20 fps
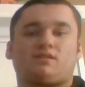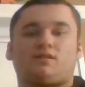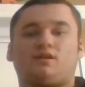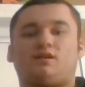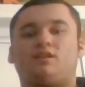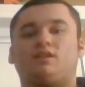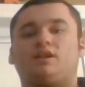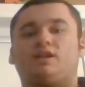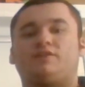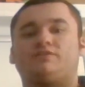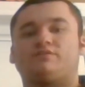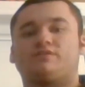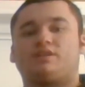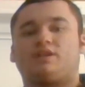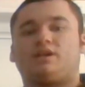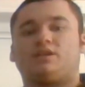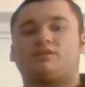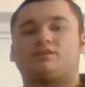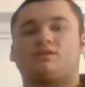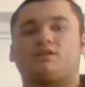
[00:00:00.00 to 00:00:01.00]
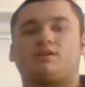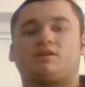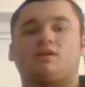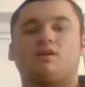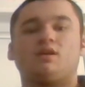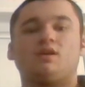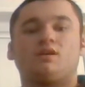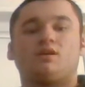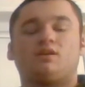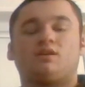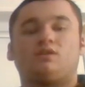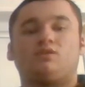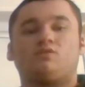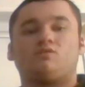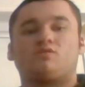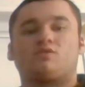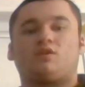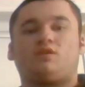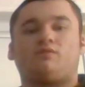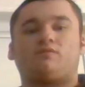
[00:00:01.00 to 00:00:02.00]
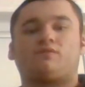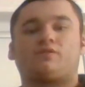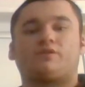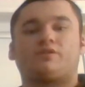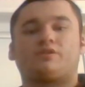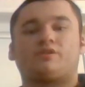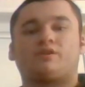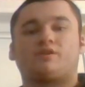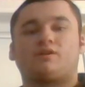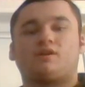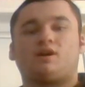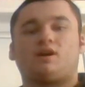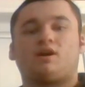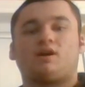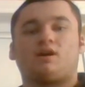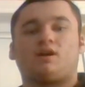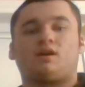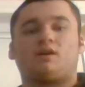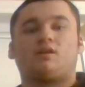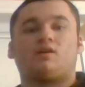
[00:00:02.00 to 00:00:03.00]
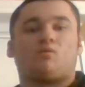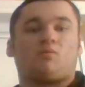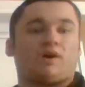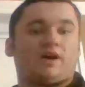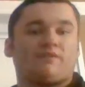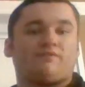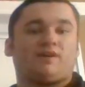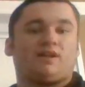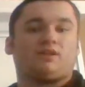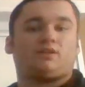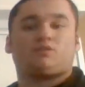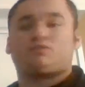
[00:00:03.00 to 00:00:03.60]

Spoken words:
and then after that you solve for your y value,